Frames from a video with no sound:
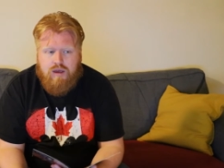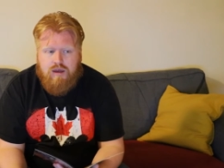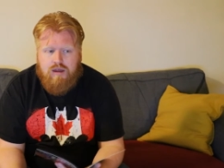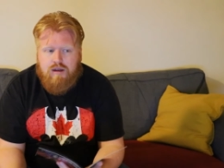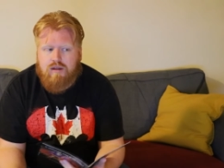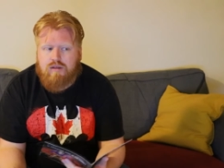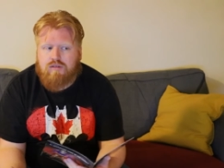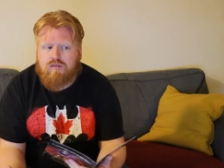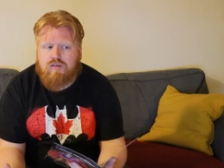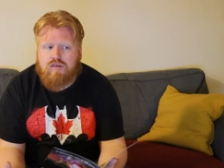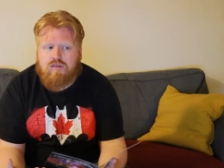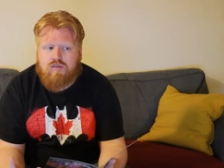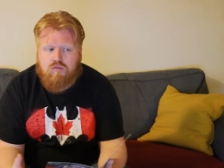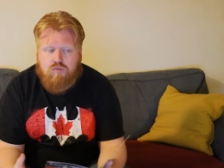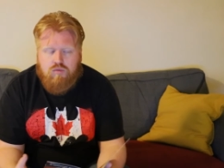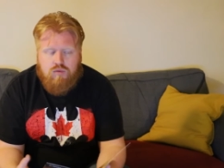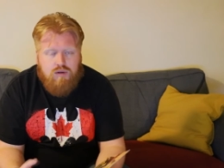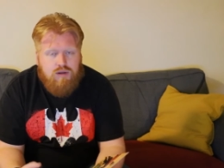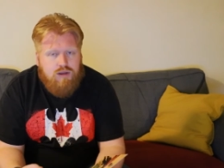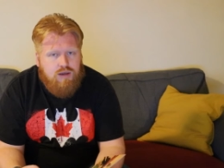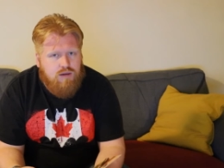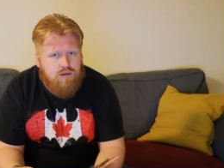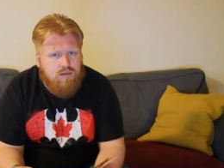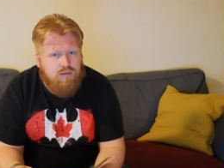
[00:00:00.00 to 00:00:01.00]
And it's this
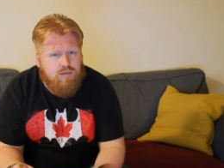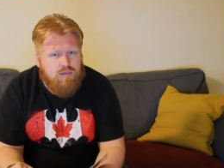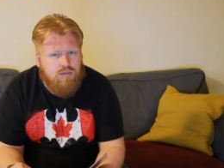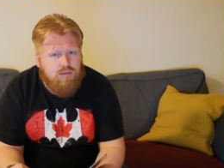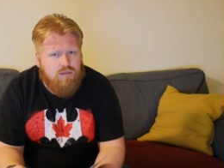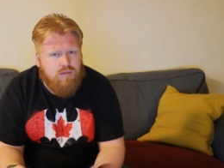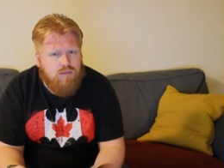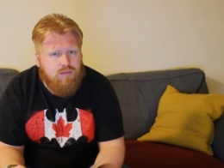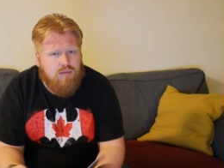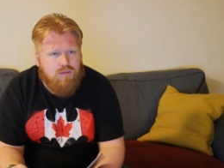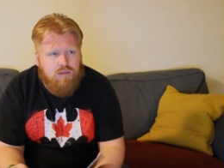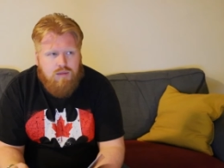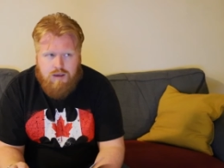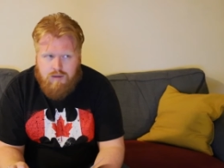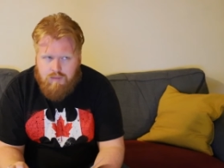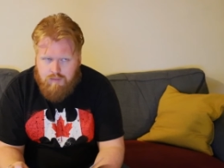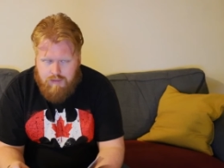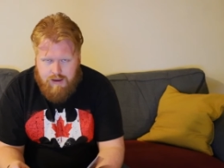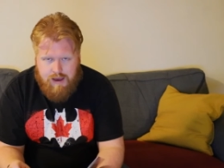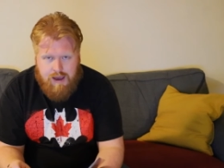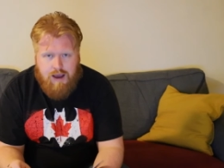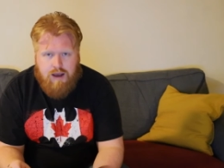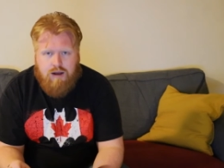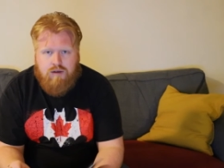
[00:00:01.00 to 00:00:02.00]
really
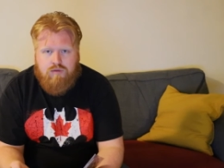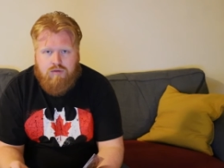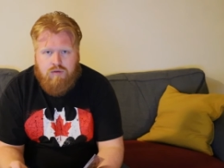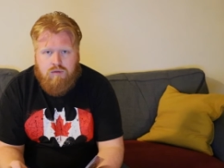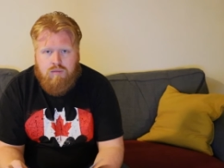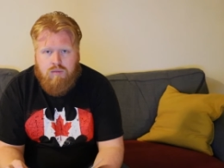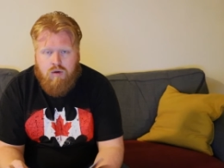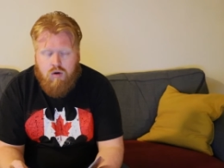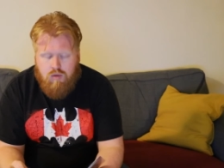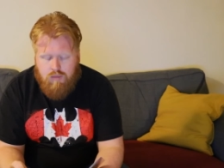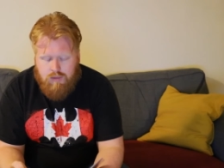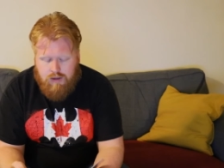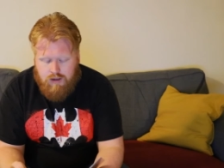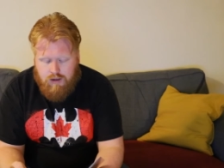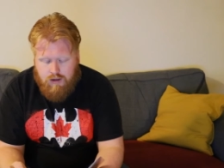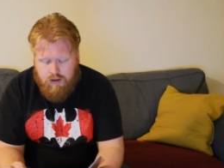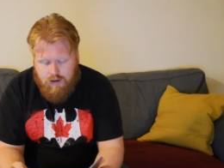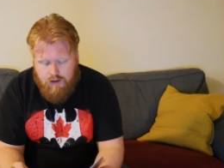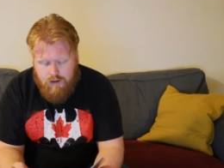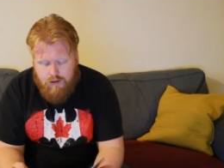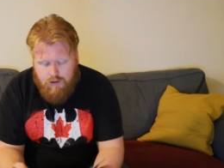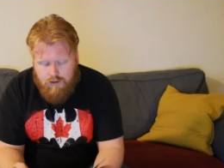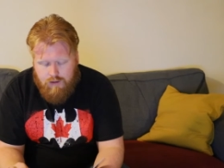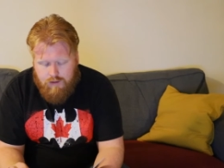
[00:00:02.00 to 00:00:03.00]
impactful moment
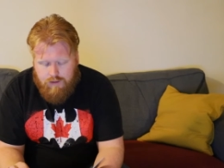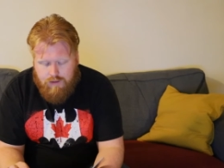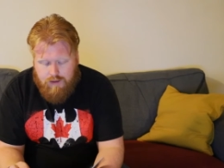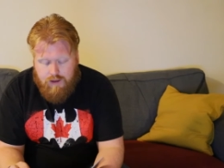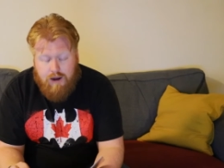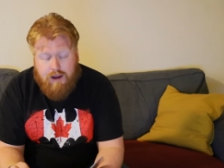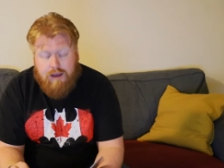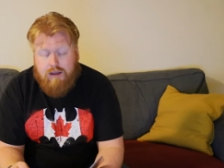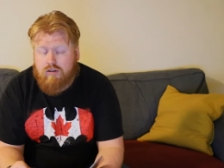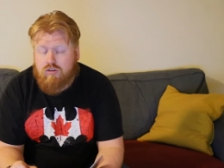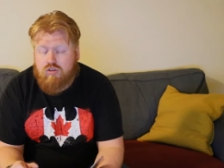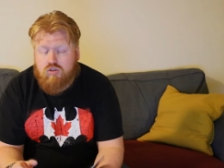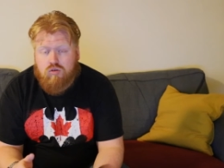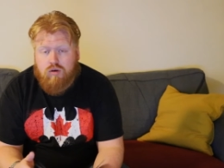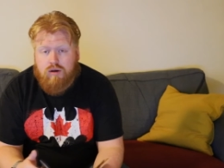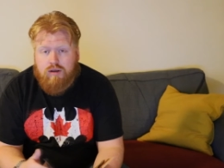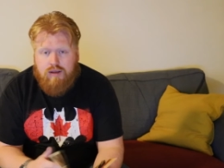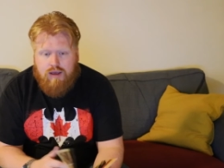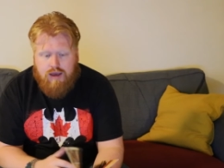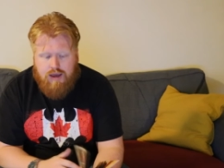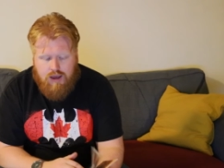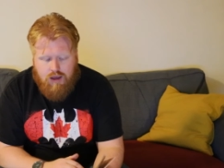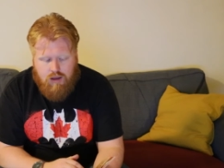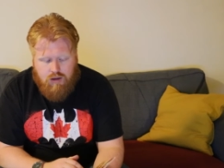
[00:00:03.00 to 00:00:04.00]
that I
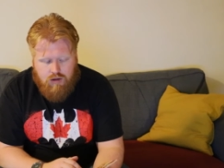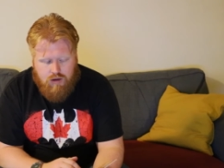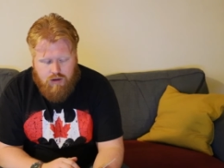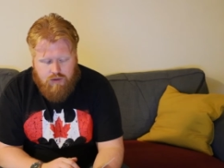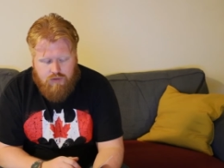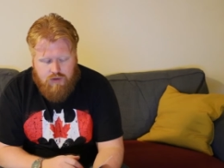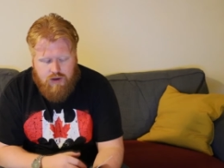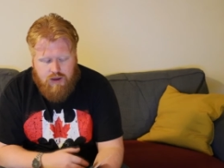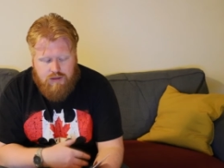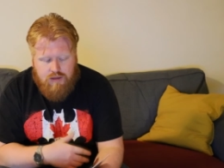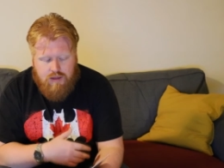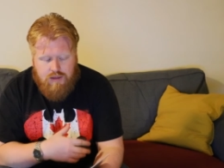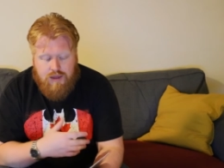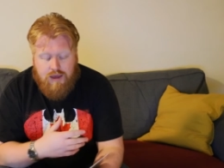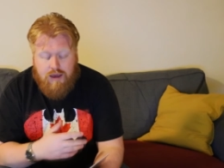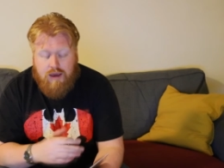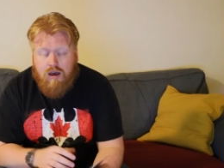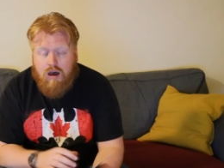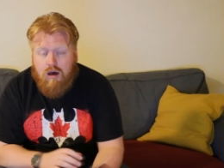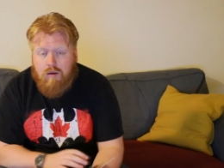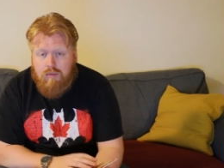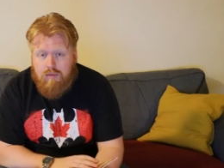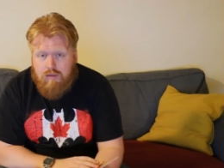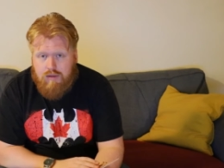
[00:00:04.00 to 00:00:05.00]
enjoyed the hell out of. And then they
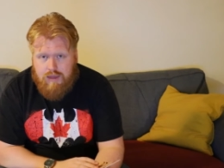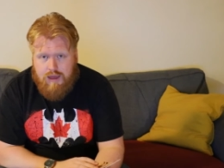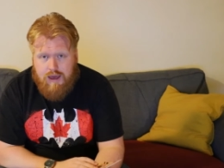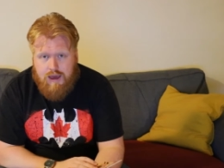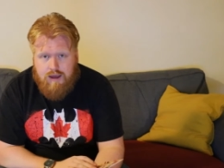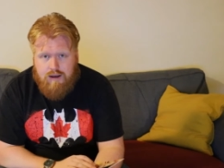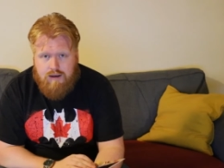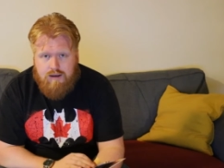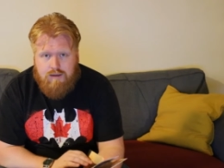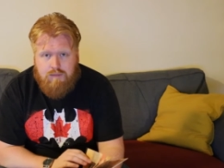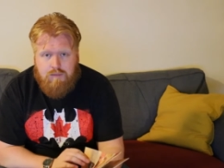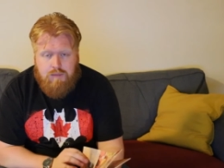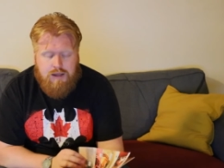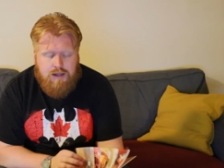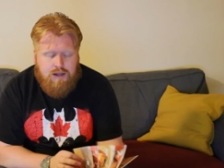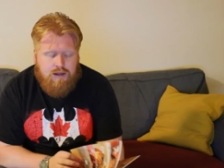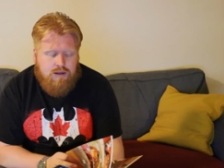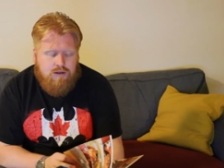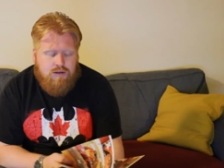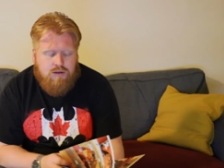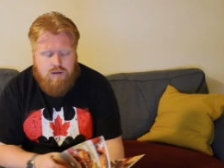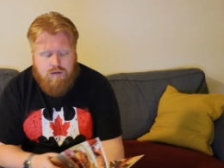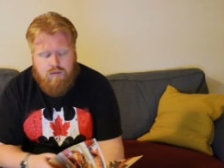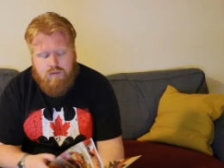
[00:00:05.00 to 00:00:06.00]
couple that
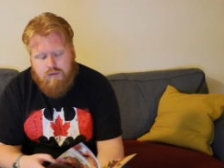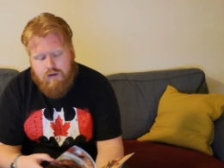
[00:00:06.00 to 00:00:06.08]
immediately to